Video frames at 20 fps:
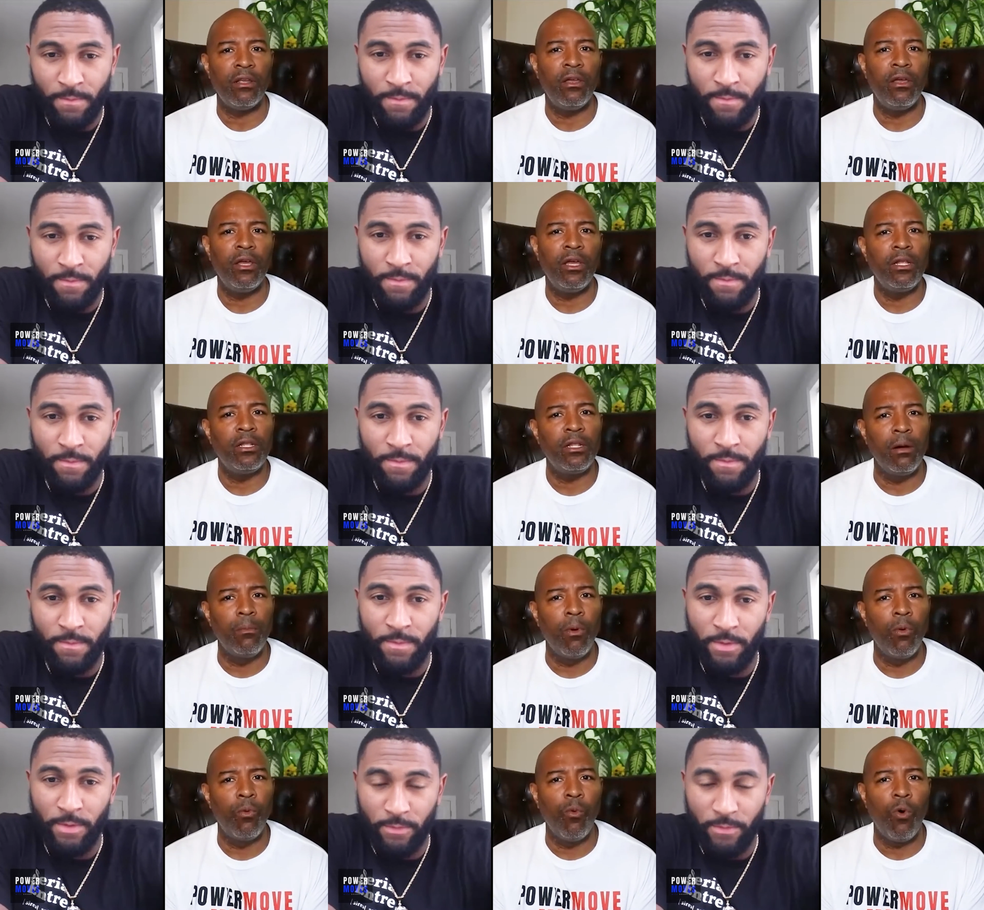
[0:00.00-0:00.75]
Speaker 1: Number
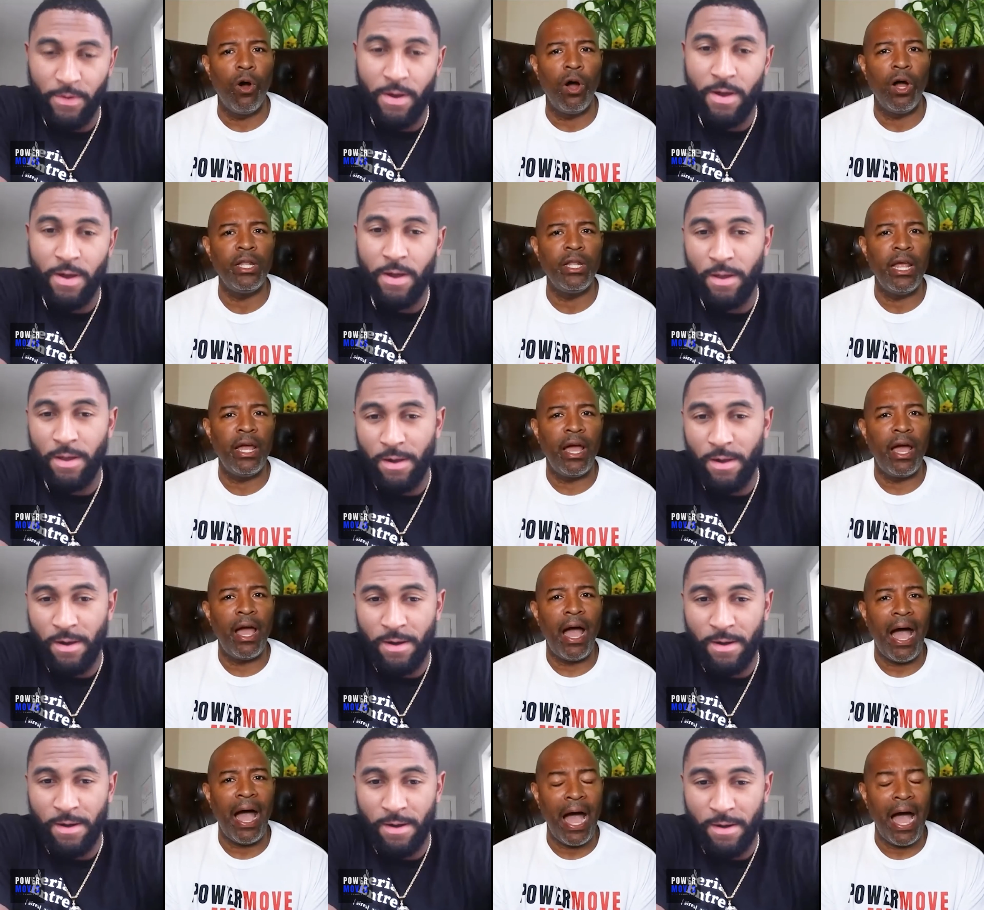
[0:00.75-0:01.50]
one,
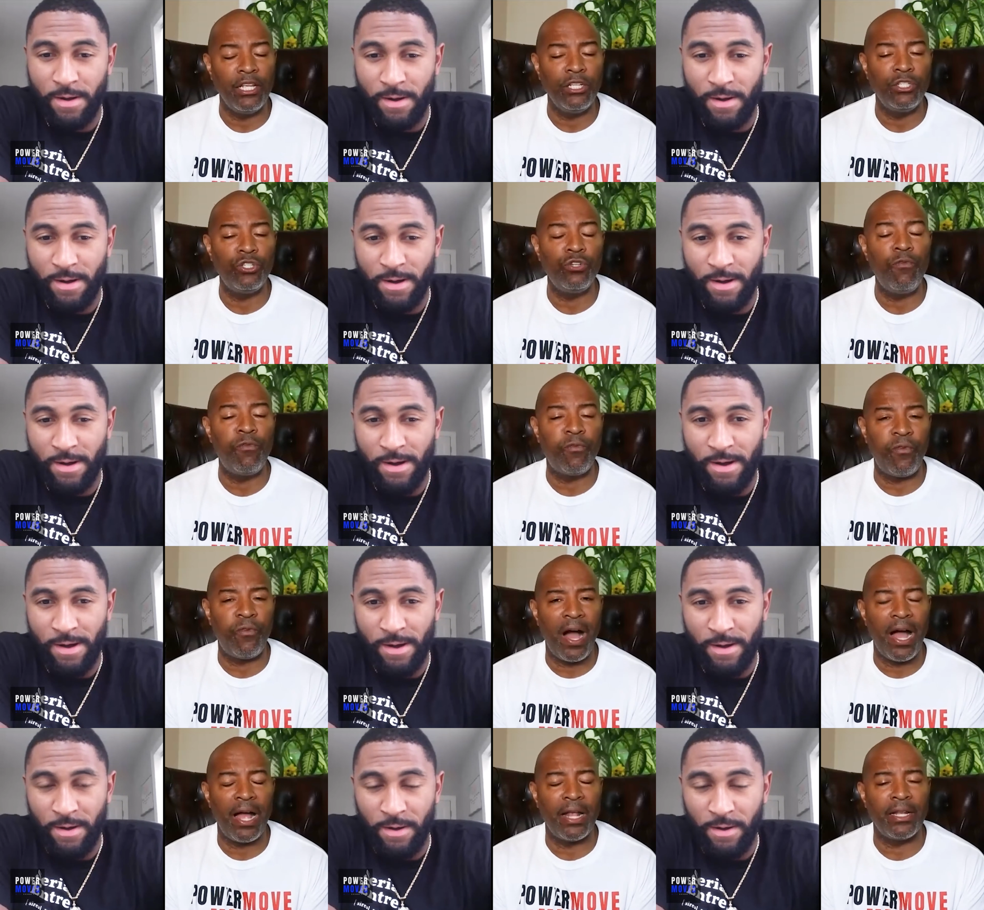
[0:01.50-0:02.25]
how did you
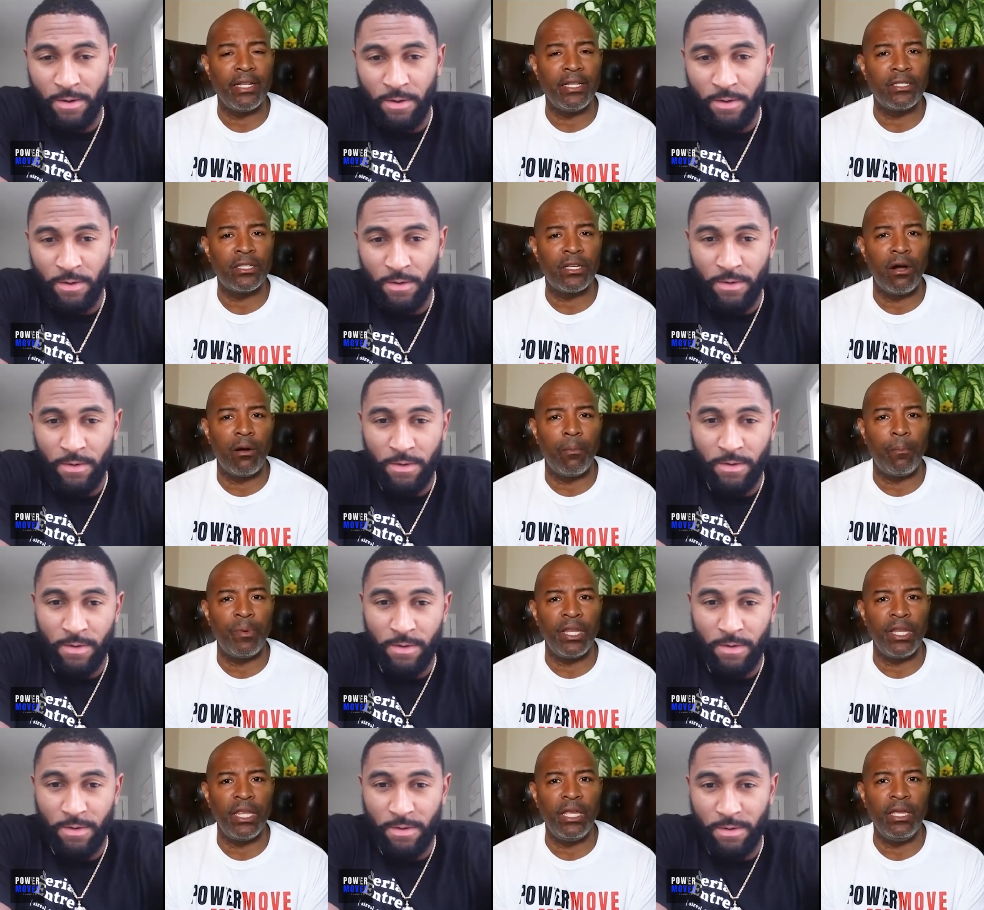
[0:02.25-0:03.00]
find this
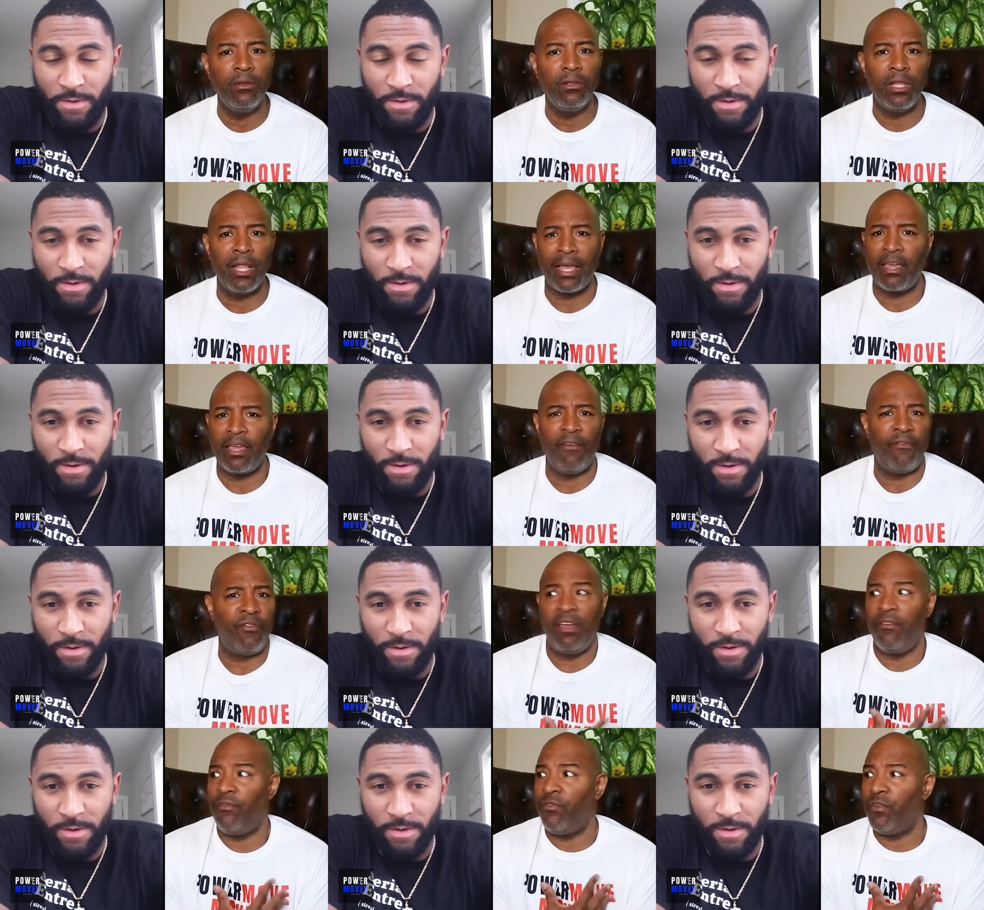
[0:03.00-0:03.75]
company? Like if if
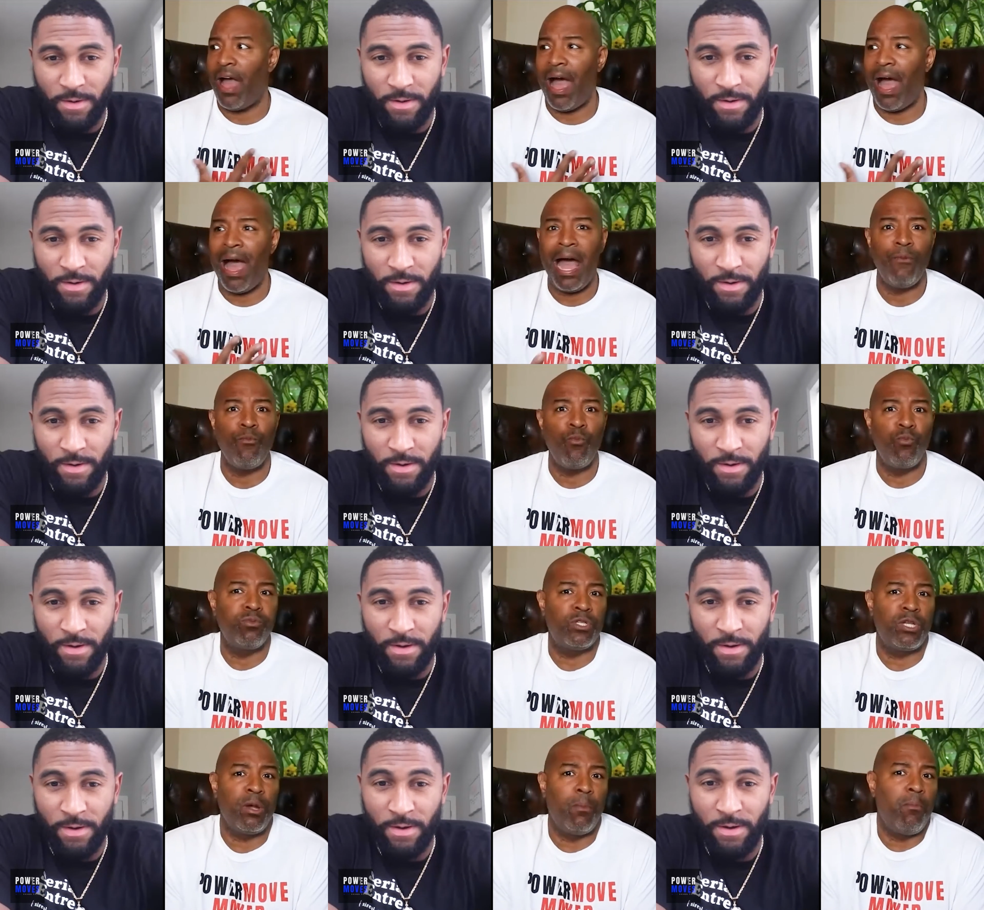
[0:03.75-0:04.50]
I
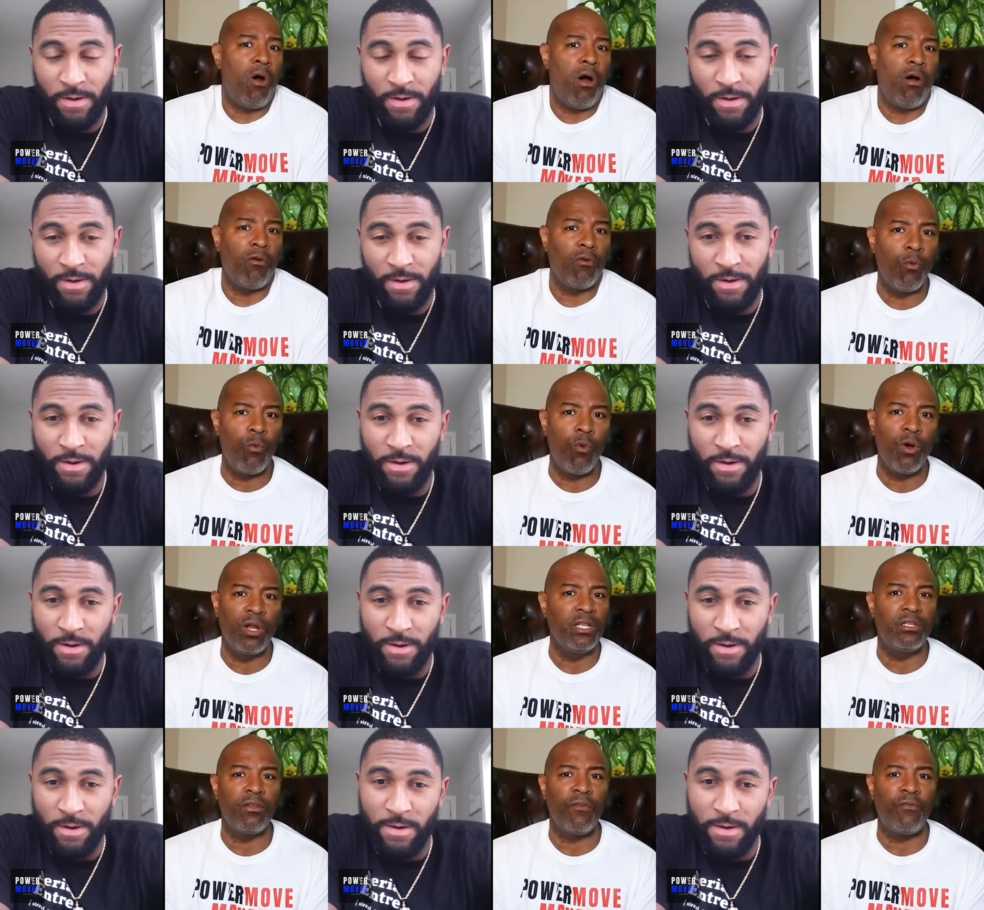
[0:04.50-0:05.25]
tomorrow wanted
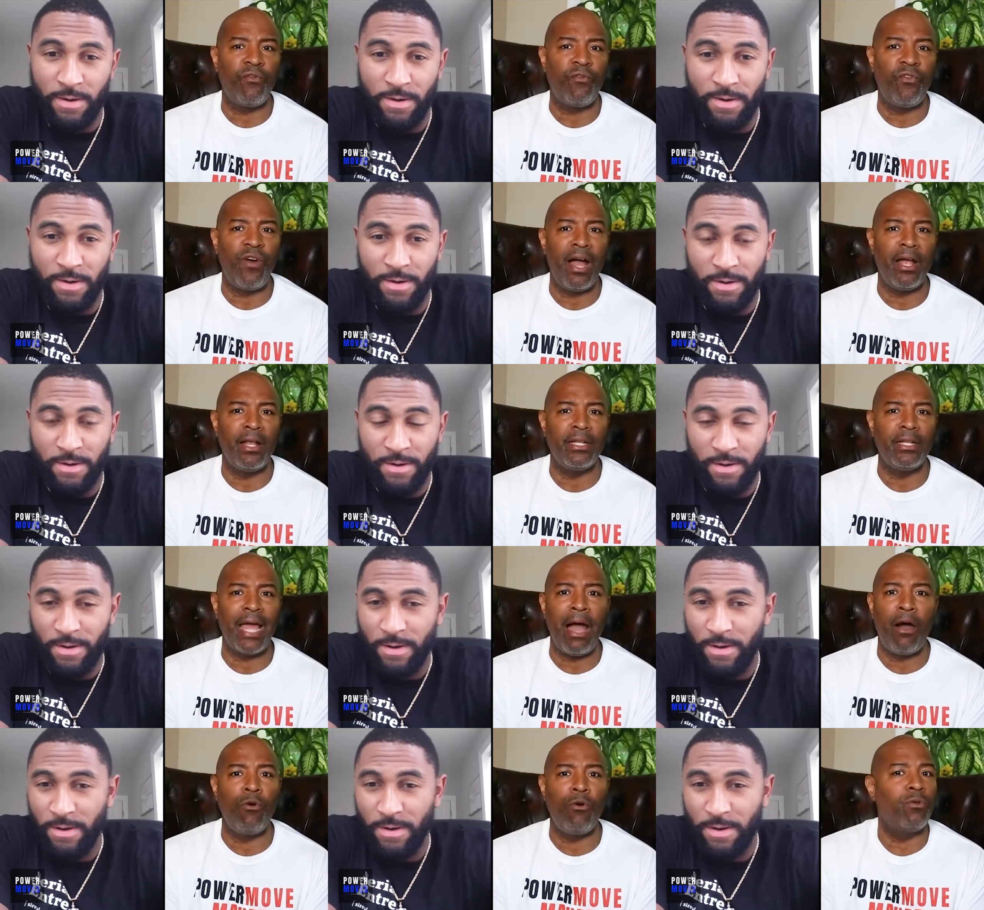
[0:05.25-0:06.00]
to find
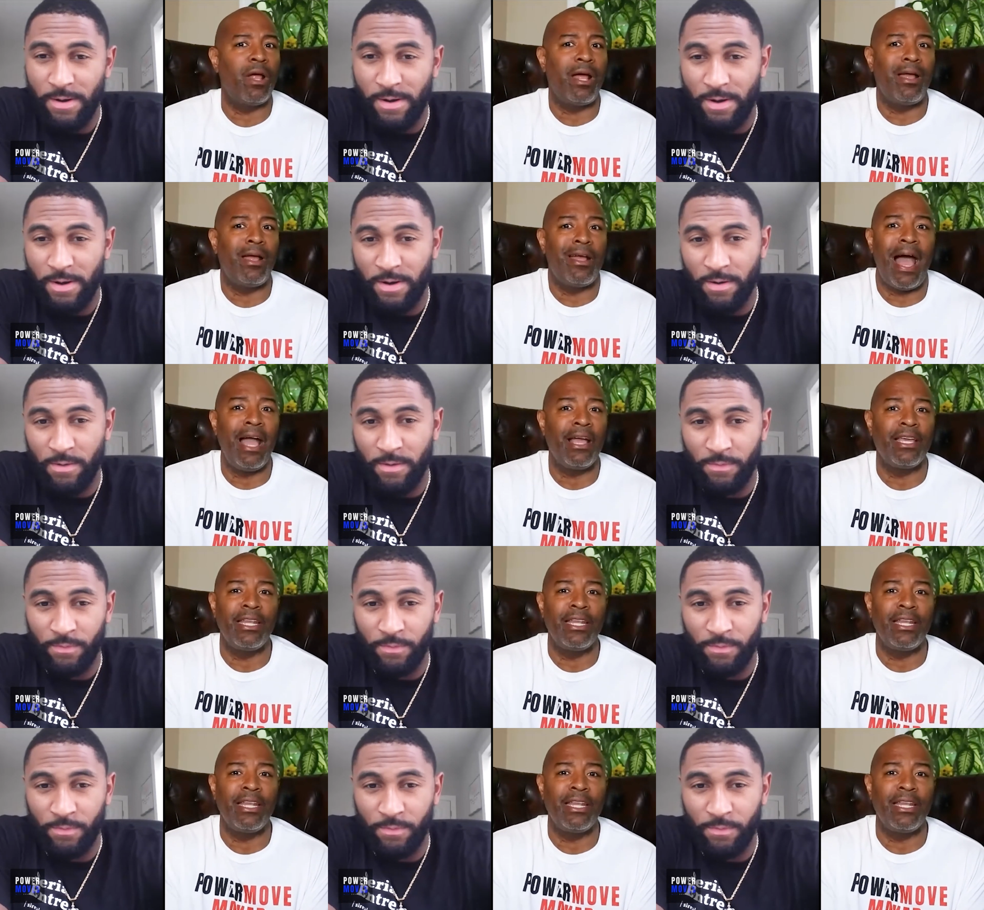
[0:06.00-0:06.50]
out how can I